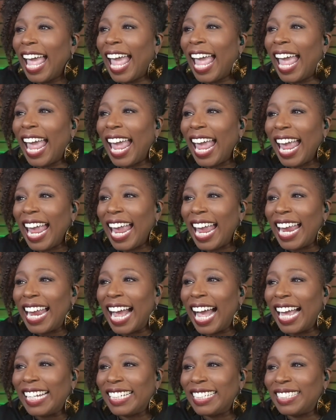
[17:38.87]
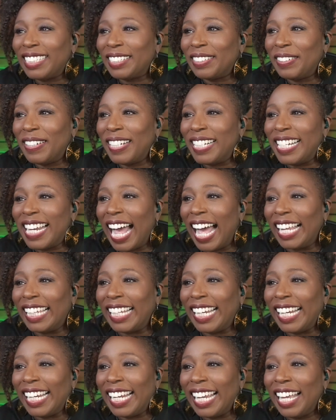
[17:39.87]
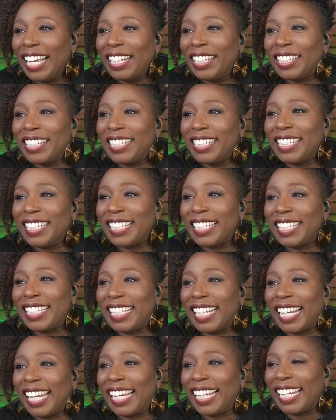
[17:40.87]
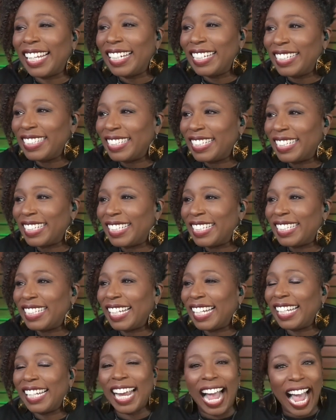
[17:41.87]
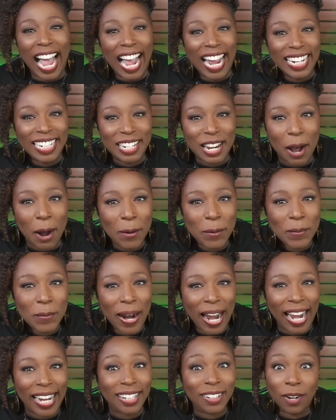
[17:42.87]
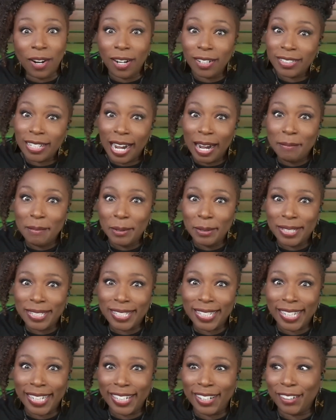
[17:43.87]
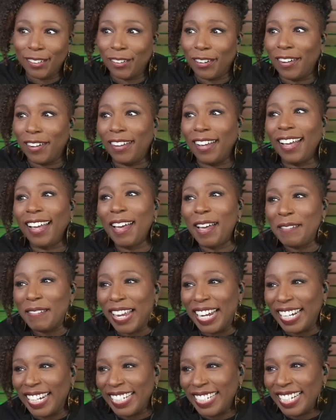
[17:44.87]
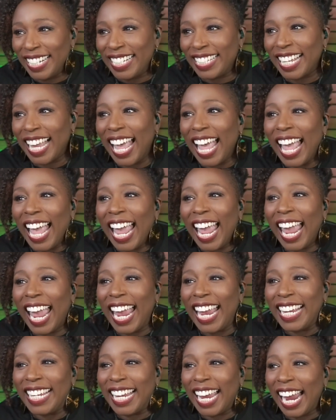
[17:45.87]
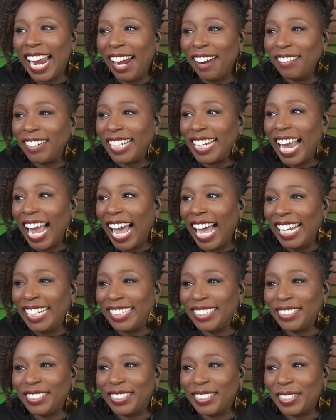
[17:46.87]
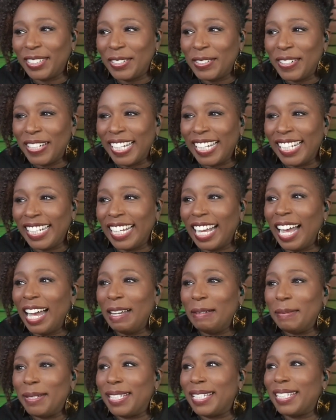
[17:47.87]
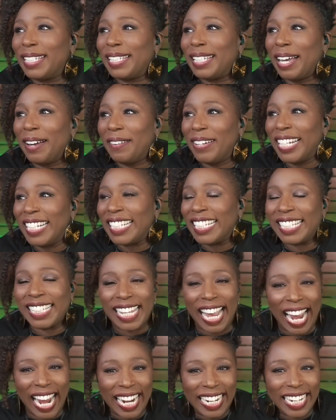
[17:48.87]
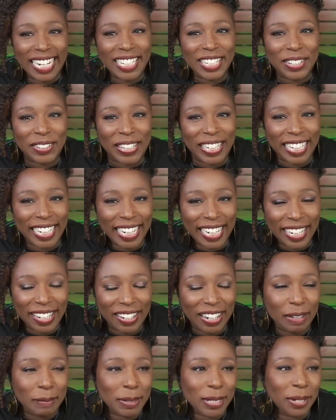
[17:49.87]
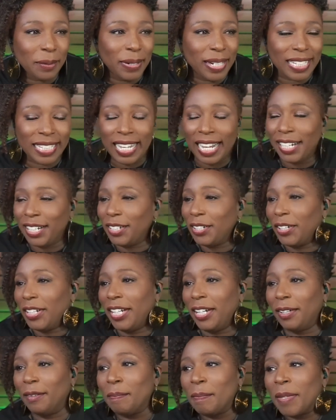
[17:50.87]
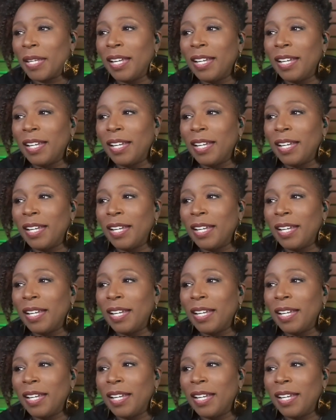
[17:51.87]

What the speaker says: Hey, how you doing, Nolly? Good to see you. Good to see you. I know, right? Long time no see, girl. Oh my goodness. Hey, Gary, how you doing? I'm so excited you're here. I'm so excited you're here.